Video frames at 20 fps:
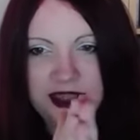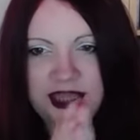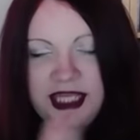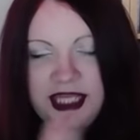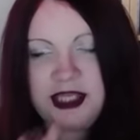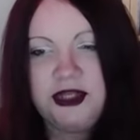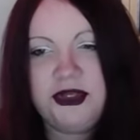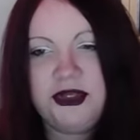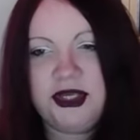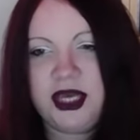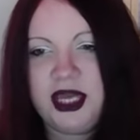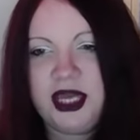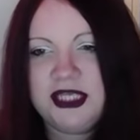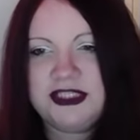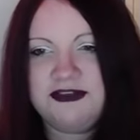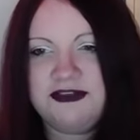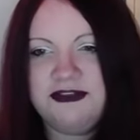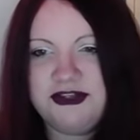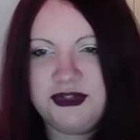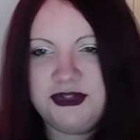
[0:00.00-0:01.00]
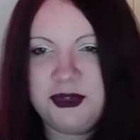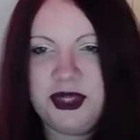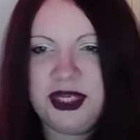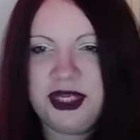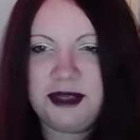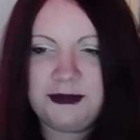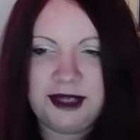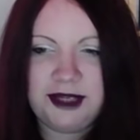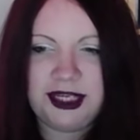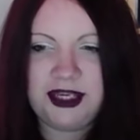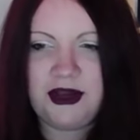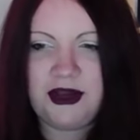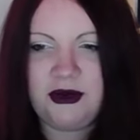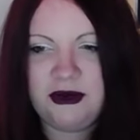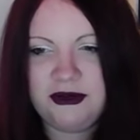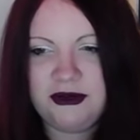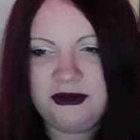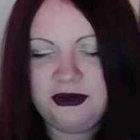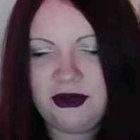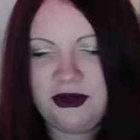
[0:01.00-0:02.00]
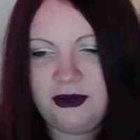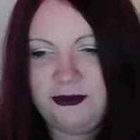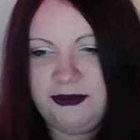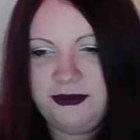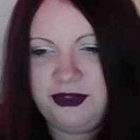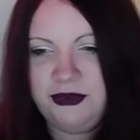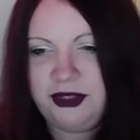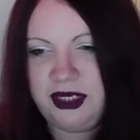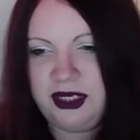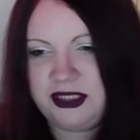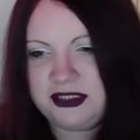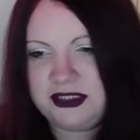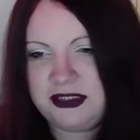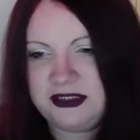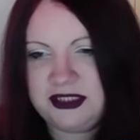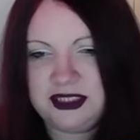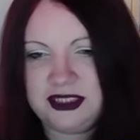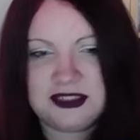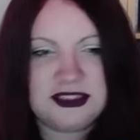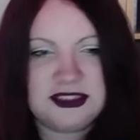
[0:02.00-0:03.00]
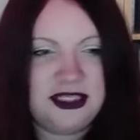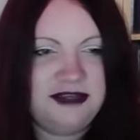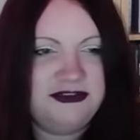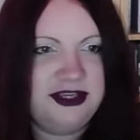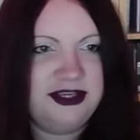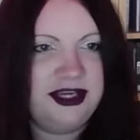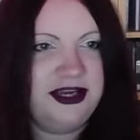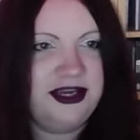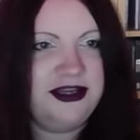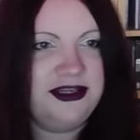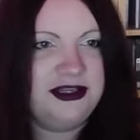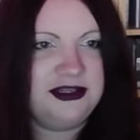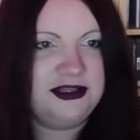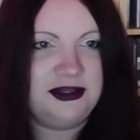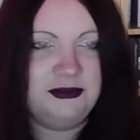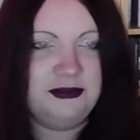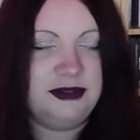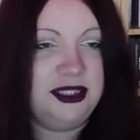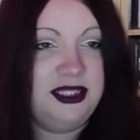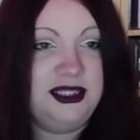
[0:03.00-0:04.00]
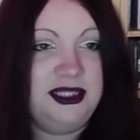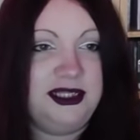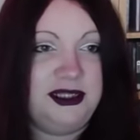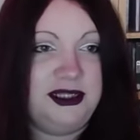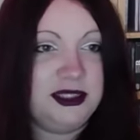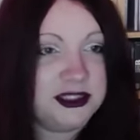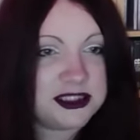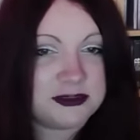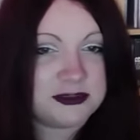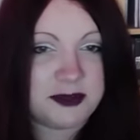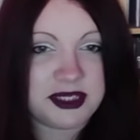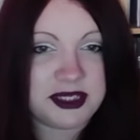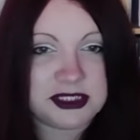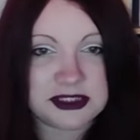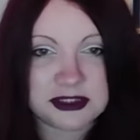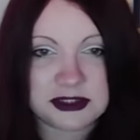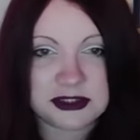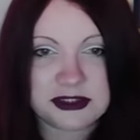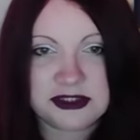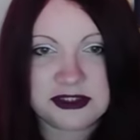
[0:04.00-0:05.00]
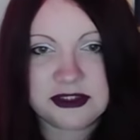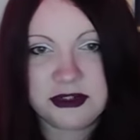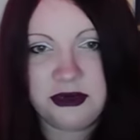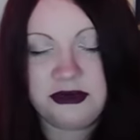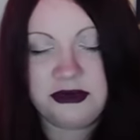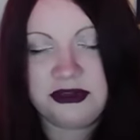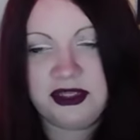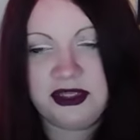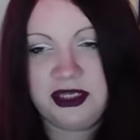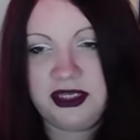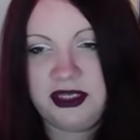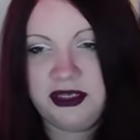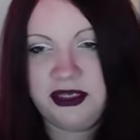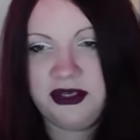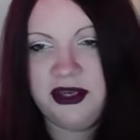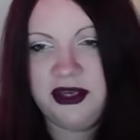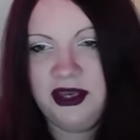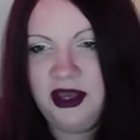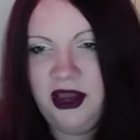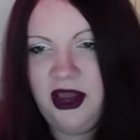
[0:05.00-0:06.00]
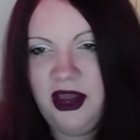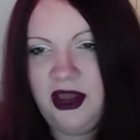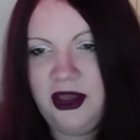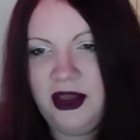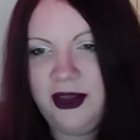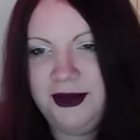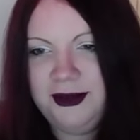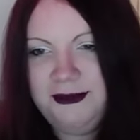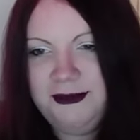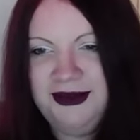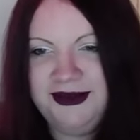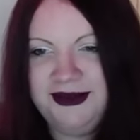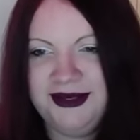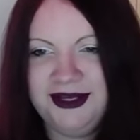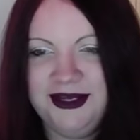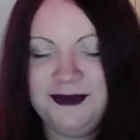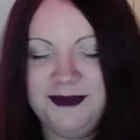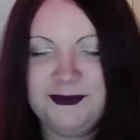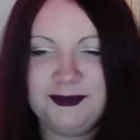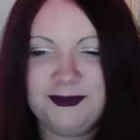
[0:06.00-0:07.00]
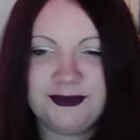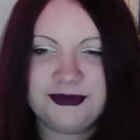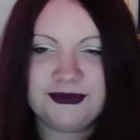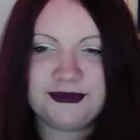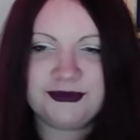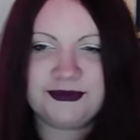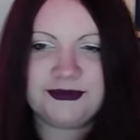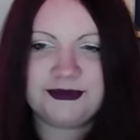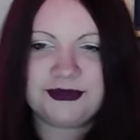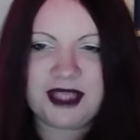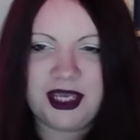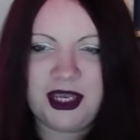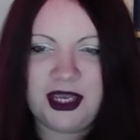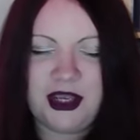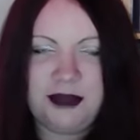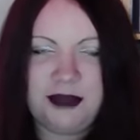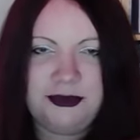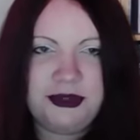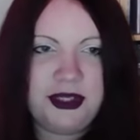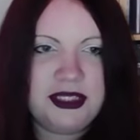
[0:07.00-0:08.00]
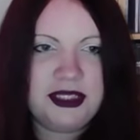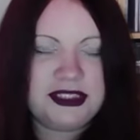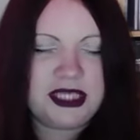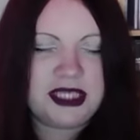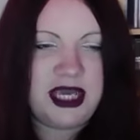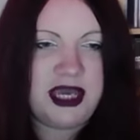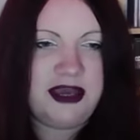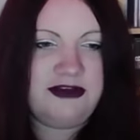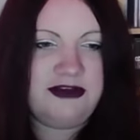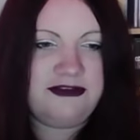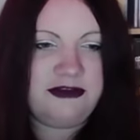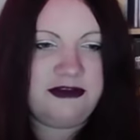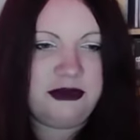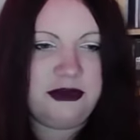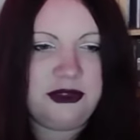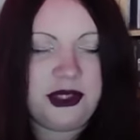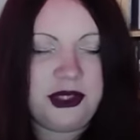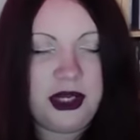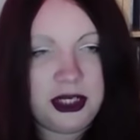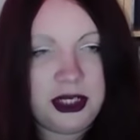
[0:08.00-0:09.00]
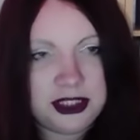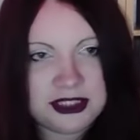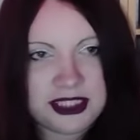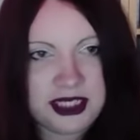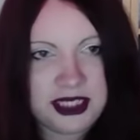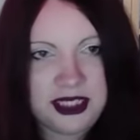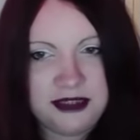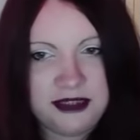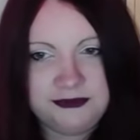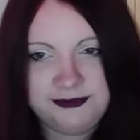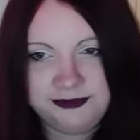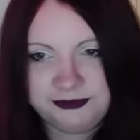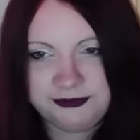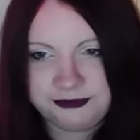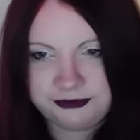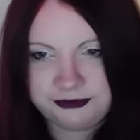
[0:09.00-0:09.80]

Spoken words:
Thank you guys for joining me on your guys' Thanksgiving. I completely spaced because it's not a thing here. I hope you guys have a good holiday.